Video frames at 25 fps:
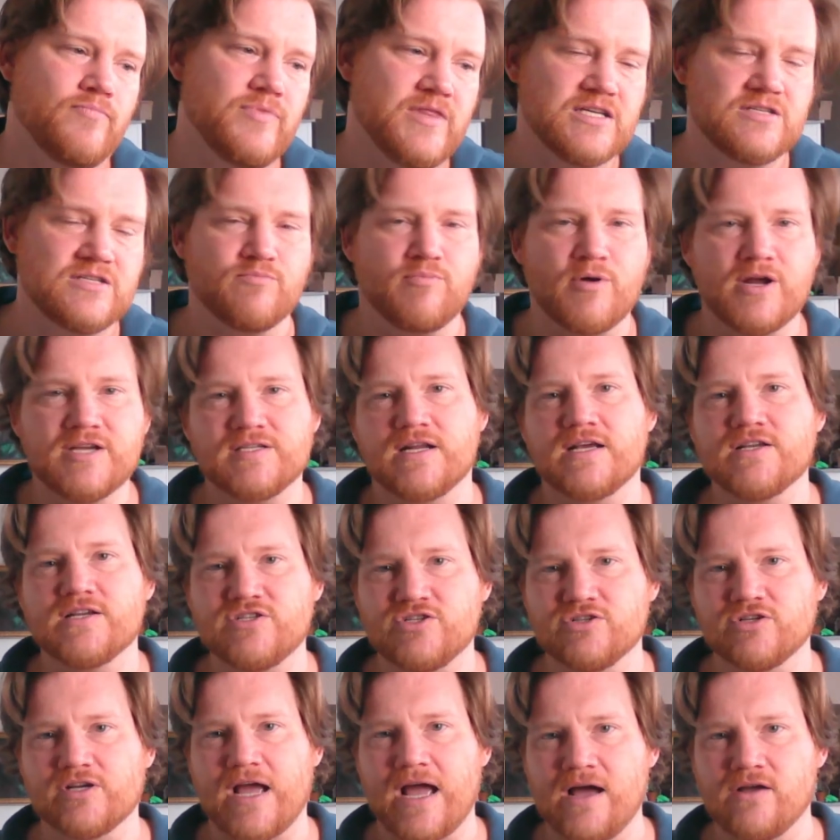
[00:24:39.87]
This
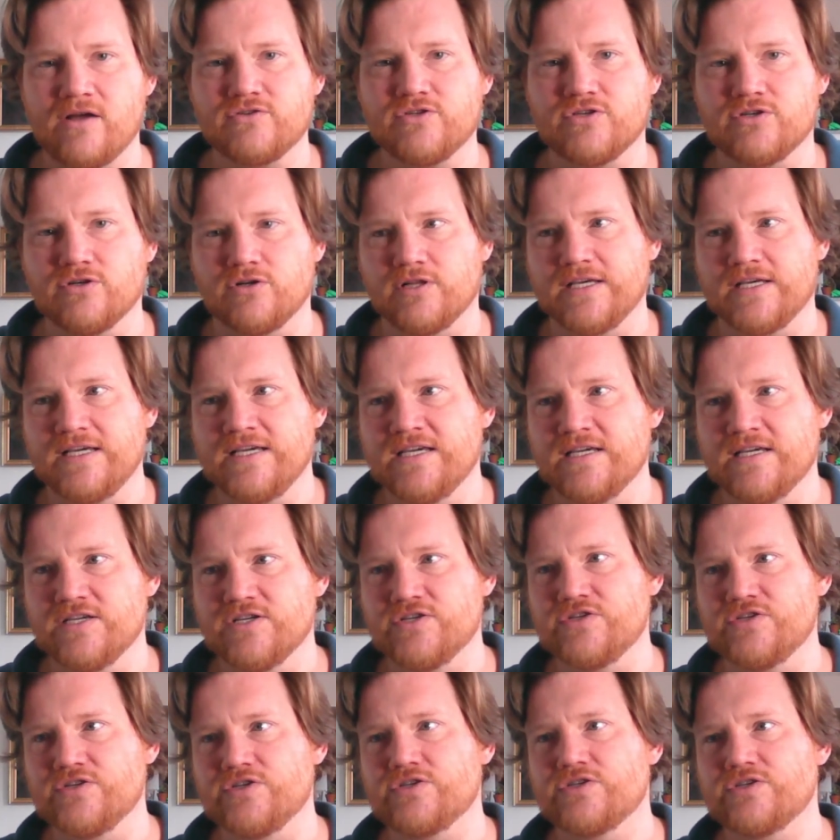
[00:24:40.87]
presidential council
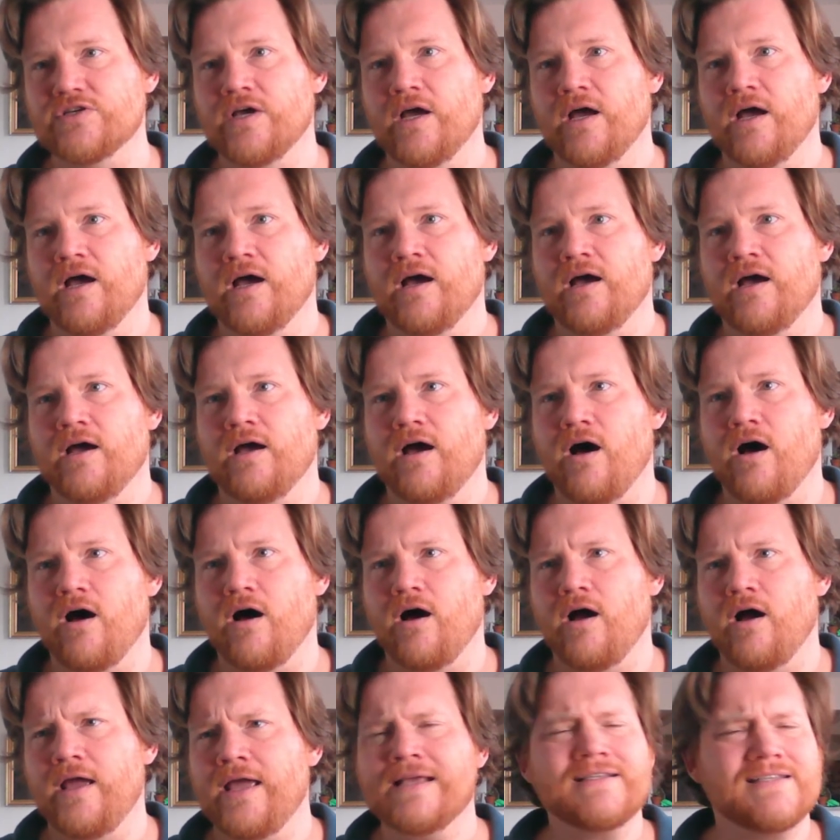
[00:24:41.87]
is
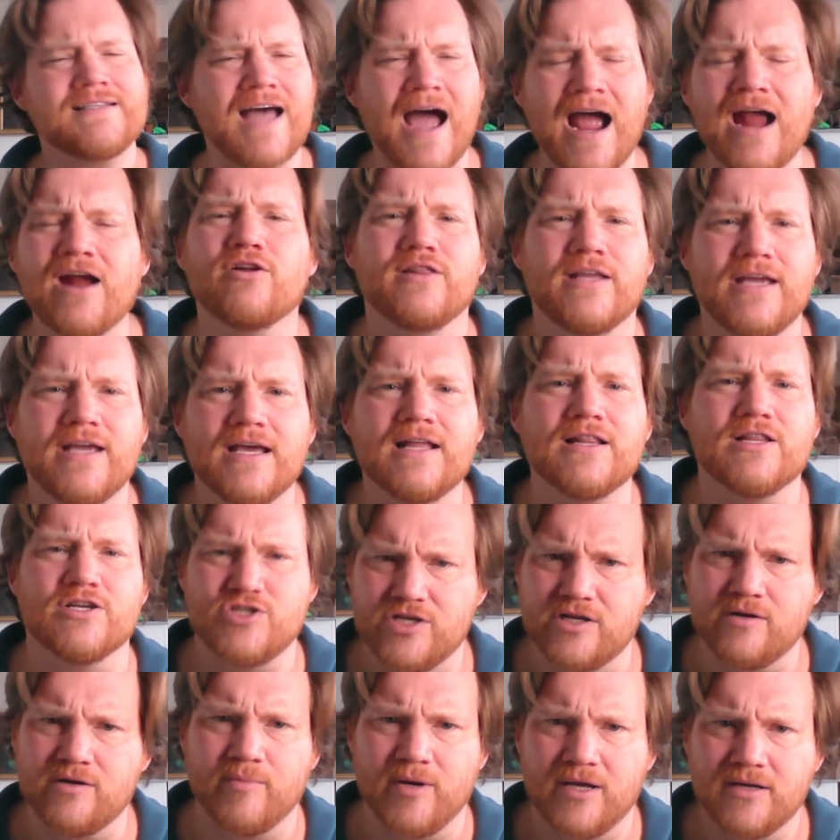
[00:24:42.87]
entirely
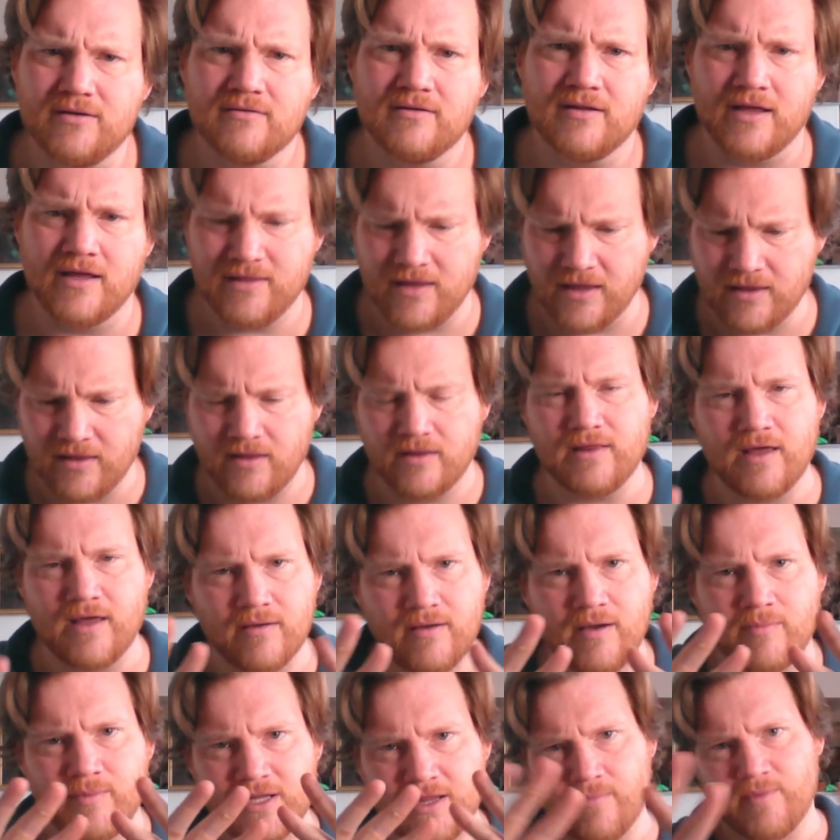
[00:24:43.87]
illegitimate. Let
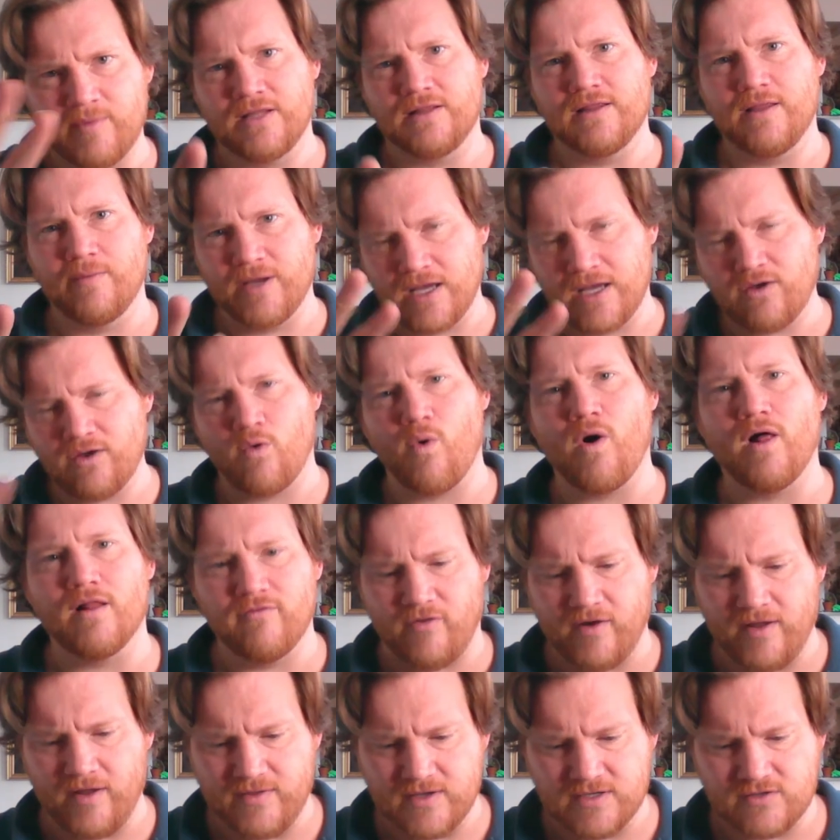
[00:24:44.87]
me
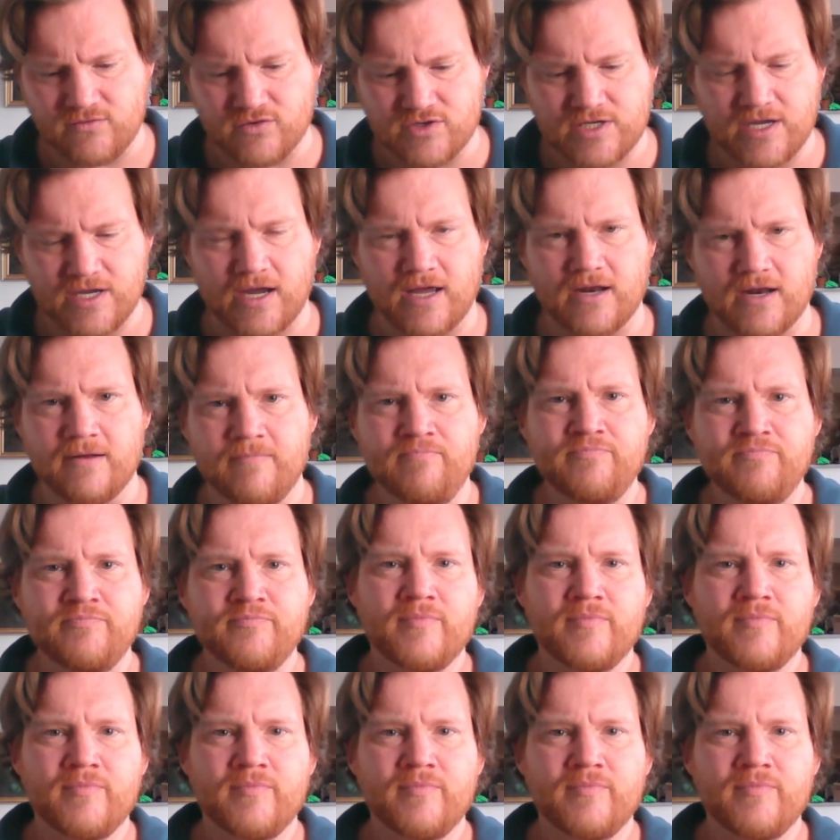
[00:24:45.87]
qualify this for a second.